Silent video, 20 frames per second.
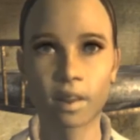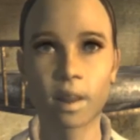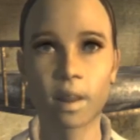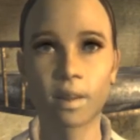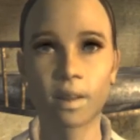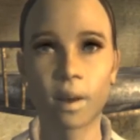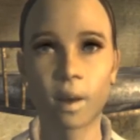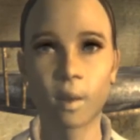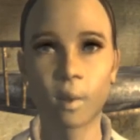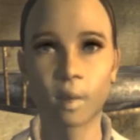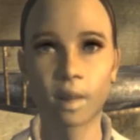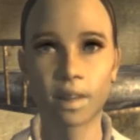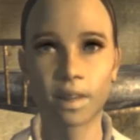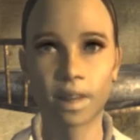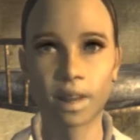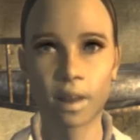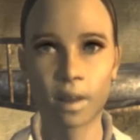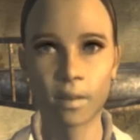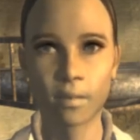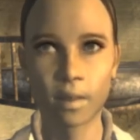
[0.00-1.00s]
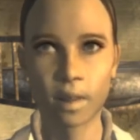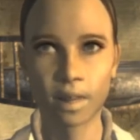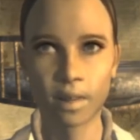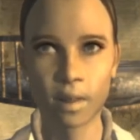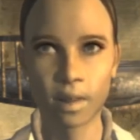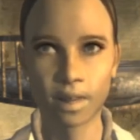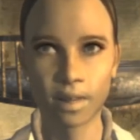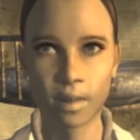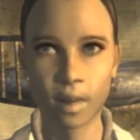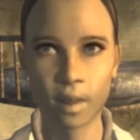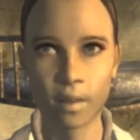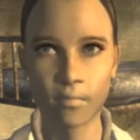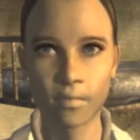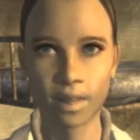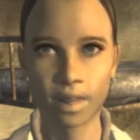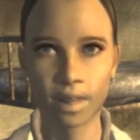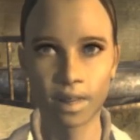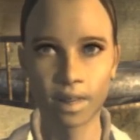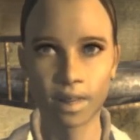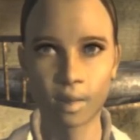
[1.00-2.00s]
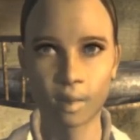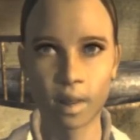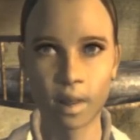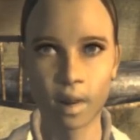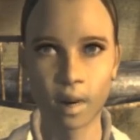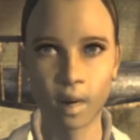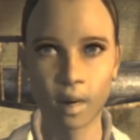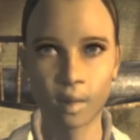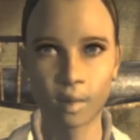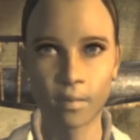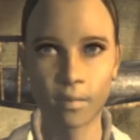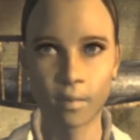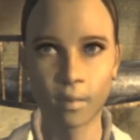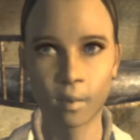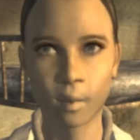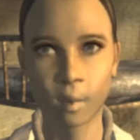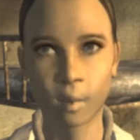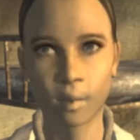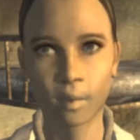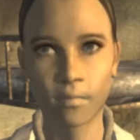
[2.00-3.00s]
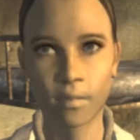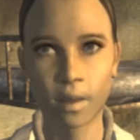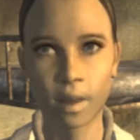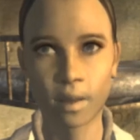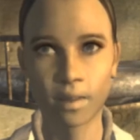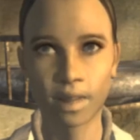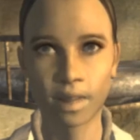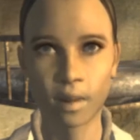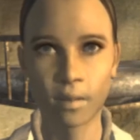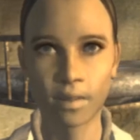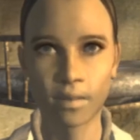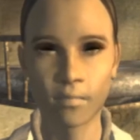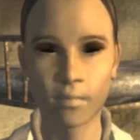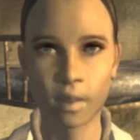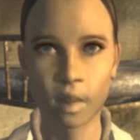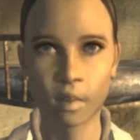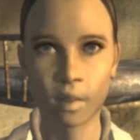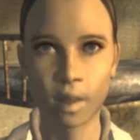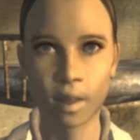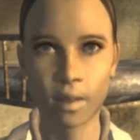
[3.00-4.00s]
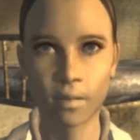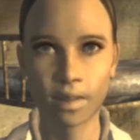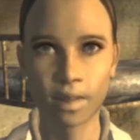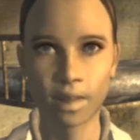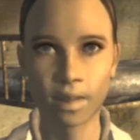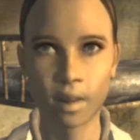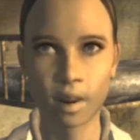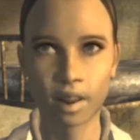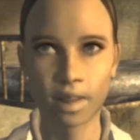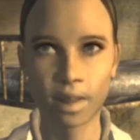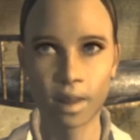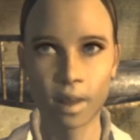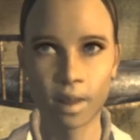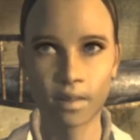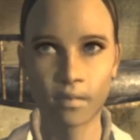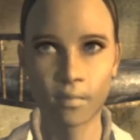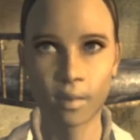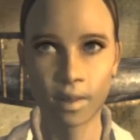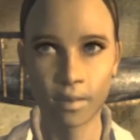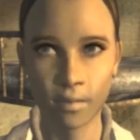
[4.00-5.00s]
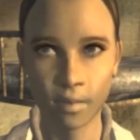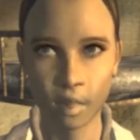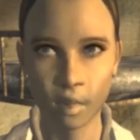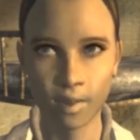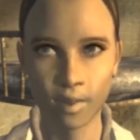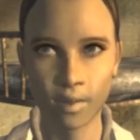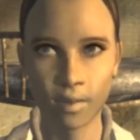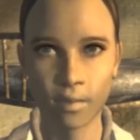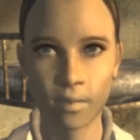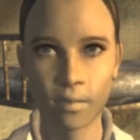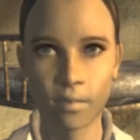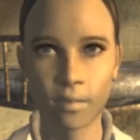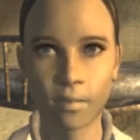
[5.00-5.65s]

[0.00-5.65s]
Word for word: There's an old scientist named Dr. Henry who reportedly specializes in this sort of procedure.